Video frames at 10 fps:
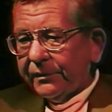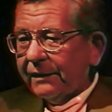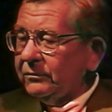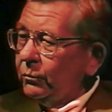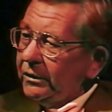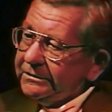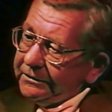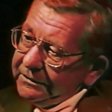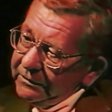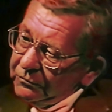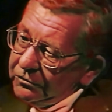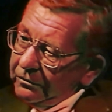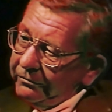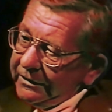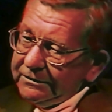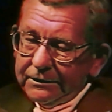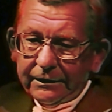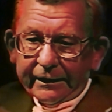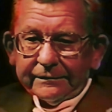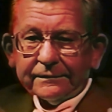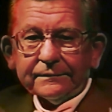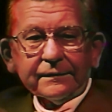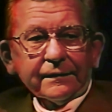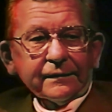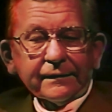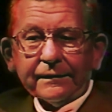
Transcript: But the problem was the team was already selected.